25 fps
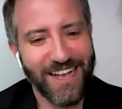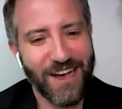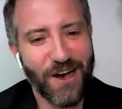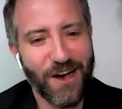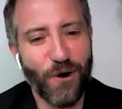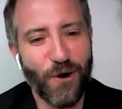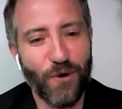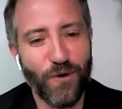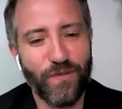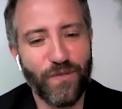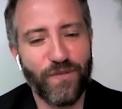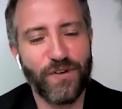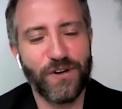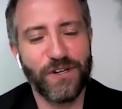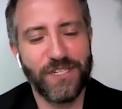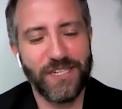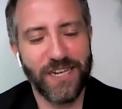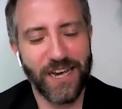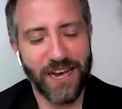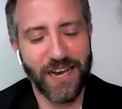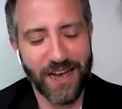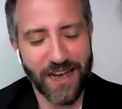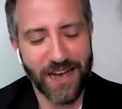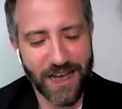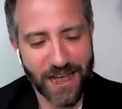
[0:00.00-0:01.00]
Over
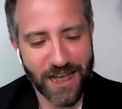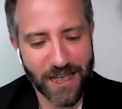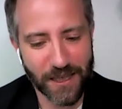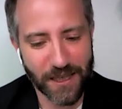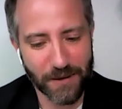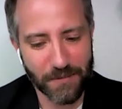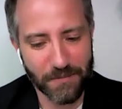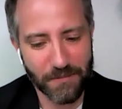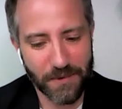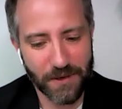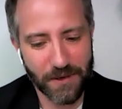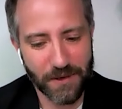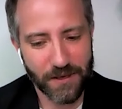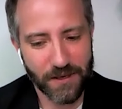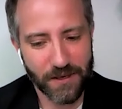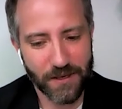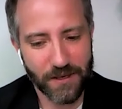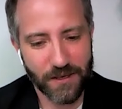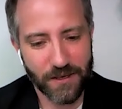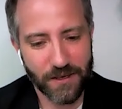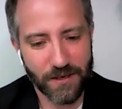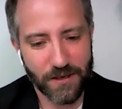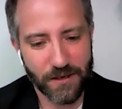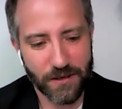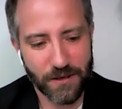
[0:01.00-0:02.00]
time,
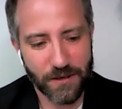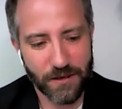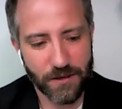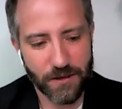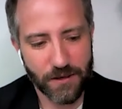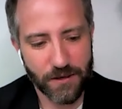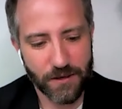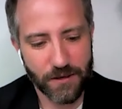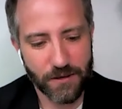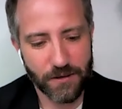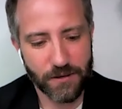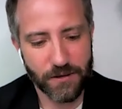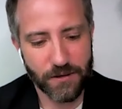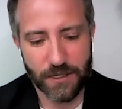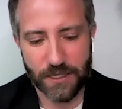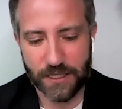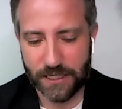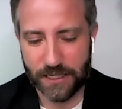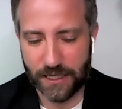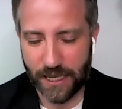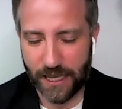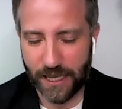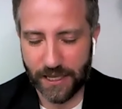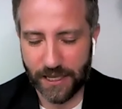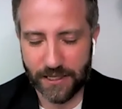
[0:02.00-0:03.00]

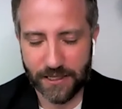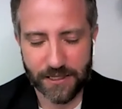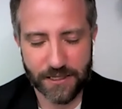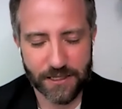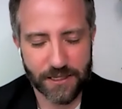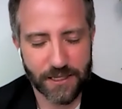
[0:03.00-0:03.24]
it's